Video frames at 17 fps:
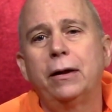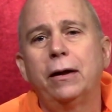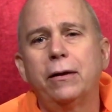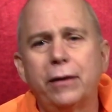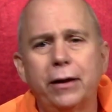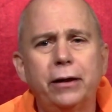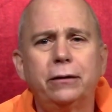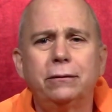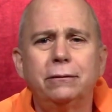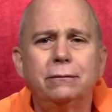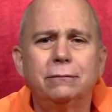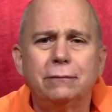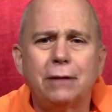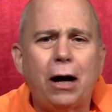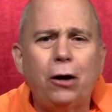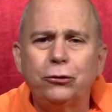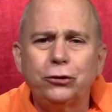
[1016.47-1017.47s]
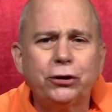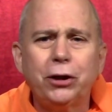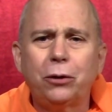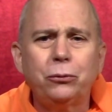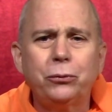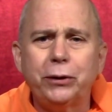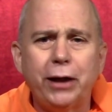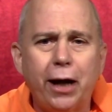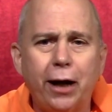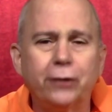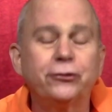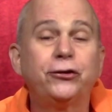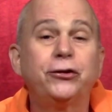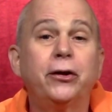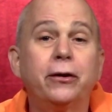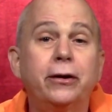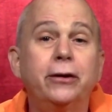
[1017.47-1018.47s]
Then, how shall we
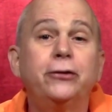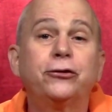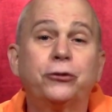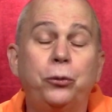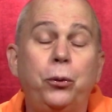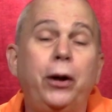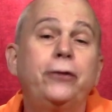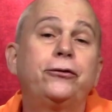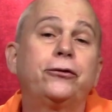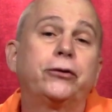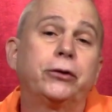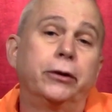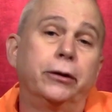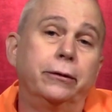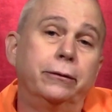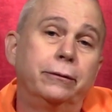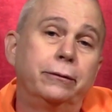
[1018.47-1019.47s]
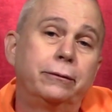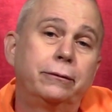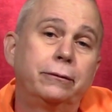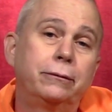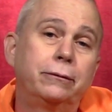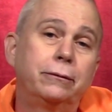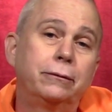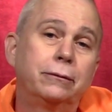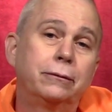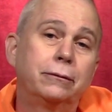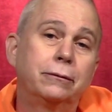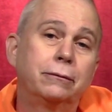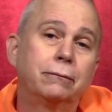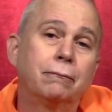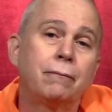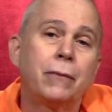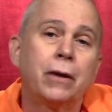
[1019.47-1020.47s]
answer this question?
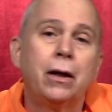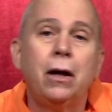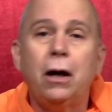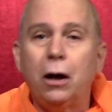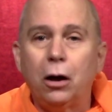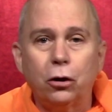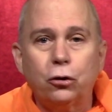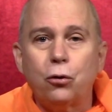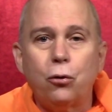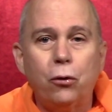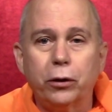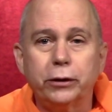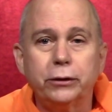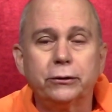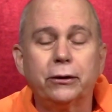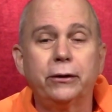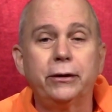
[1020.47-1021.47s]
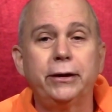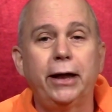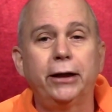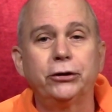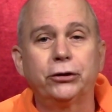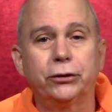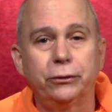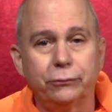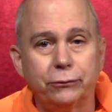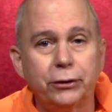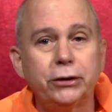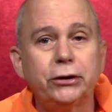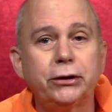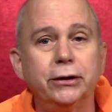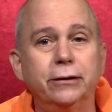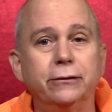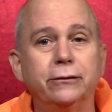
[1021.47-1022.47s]
According to the ancient
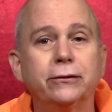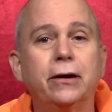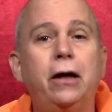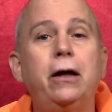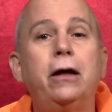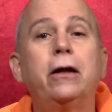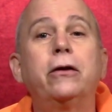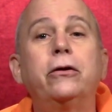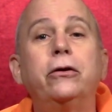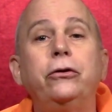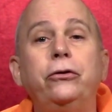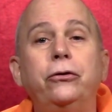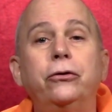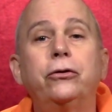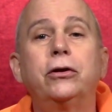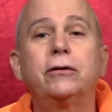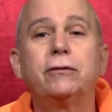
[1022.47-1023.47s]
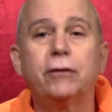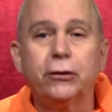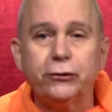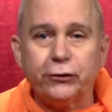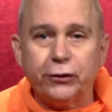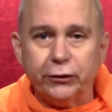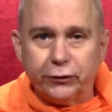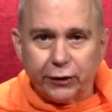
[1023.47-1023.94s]
rishis, the universe is